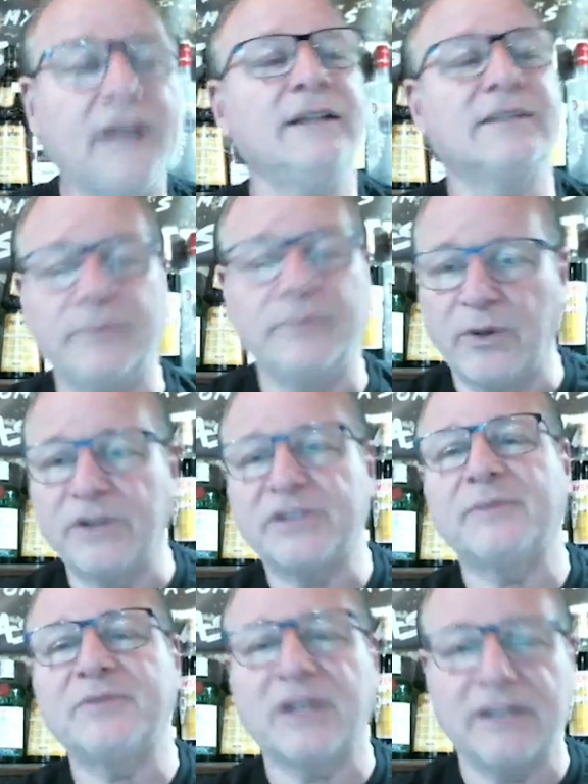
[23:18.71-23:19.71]
I did some
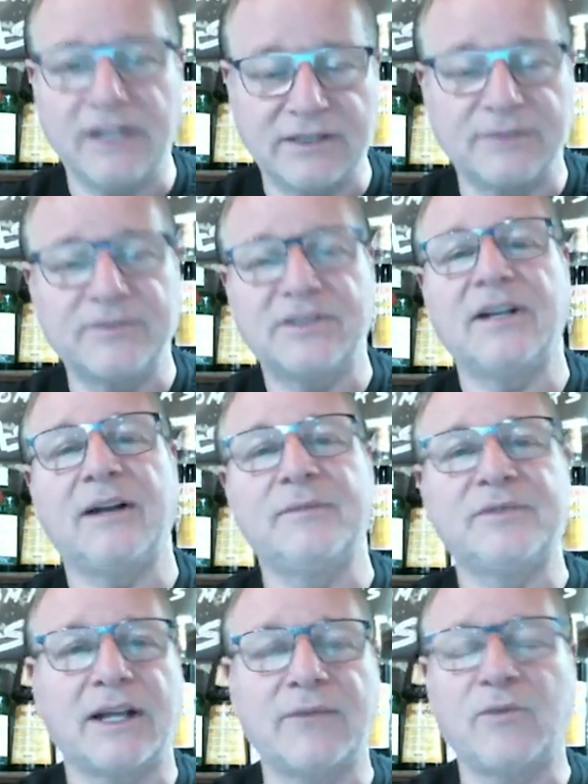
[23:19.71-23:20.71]
push-ups. I did some
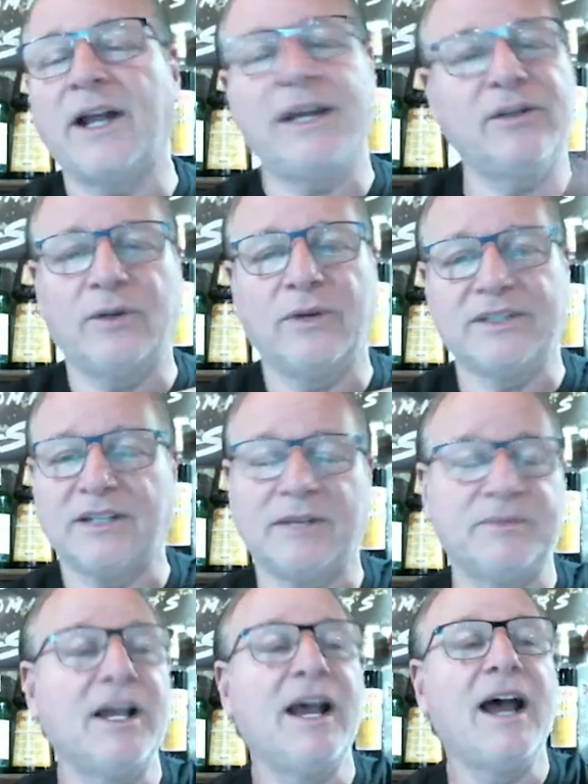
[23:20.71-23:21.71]
sit-ups. Well, I didn't do any
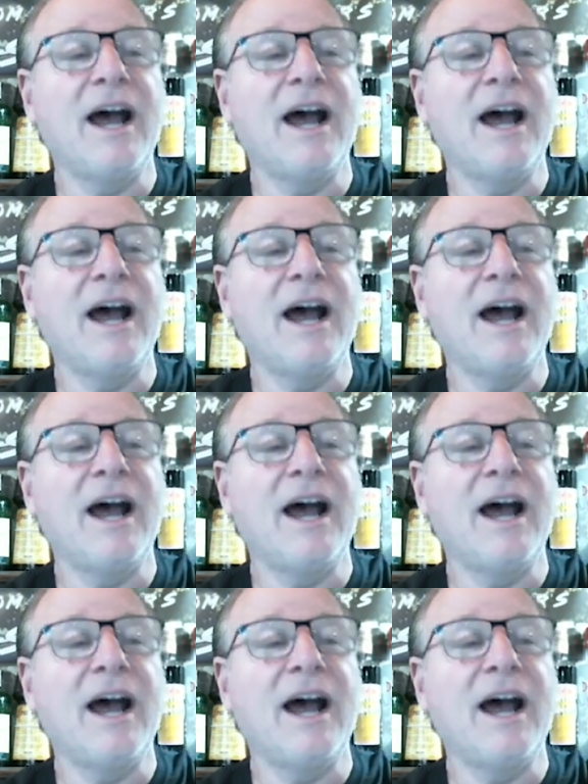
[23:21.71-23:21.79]
sit-ups.